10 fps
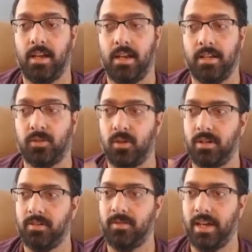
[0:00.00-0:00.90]
it's sort
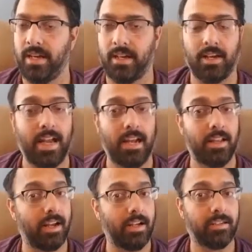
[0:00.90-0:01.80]
of like, again,
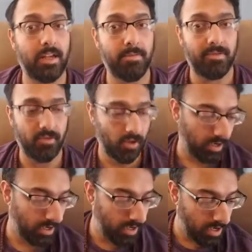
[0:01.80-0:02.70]
like I said
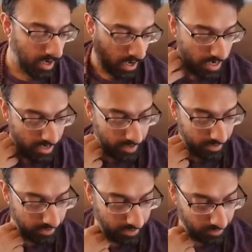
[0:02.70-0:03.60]
before,
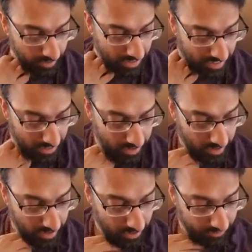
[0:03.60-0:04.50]
there was
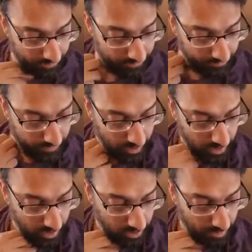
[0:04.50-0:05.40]
another,
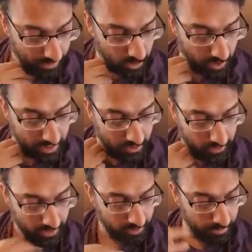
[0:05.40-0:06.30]
number
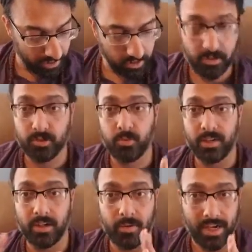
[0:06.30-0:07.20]
23, miracles
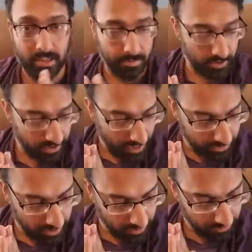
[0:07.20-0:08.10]
rearrange
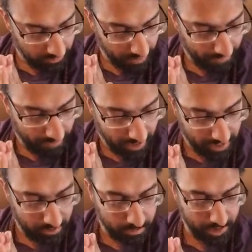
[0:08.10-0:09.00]
perception
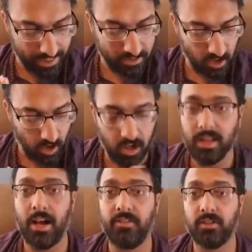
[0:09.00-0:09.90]
and place all
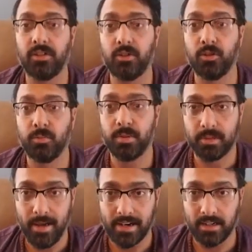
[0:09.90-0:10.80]
levels in true
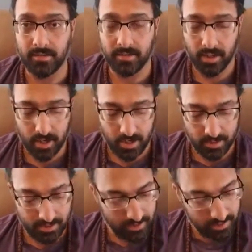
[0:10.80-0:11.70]
perspective.
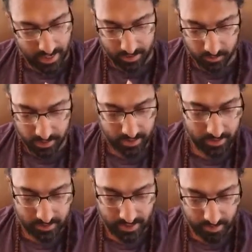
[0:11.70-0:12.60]
This is saying really the
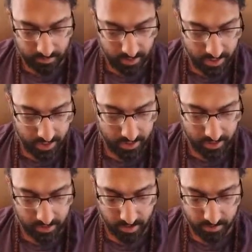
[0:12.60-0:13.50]
same thing
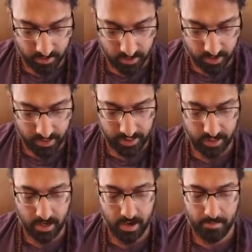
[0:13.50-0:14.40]
in number 30.
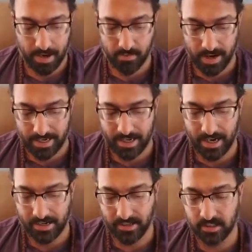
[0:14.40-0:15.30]
By
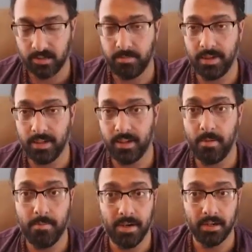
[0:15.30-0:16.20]
recognizing
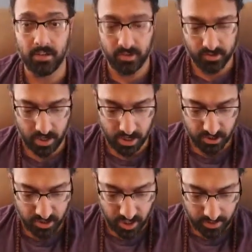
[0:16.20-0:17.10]
spirit, miracles
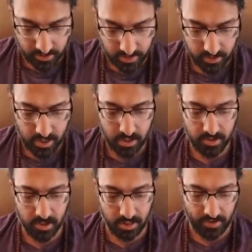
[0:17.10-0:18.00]
adjust
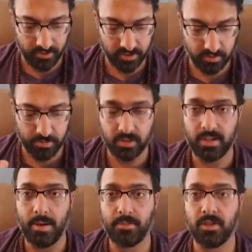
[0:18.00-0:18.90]
the levels of
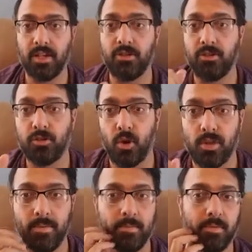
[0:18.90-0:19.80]
perception and show
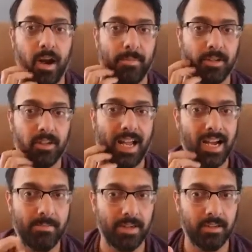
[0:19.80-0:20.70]
them in proper
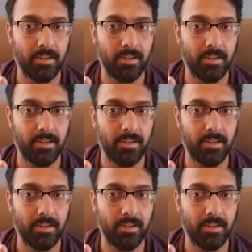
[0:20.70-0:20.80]
alignment.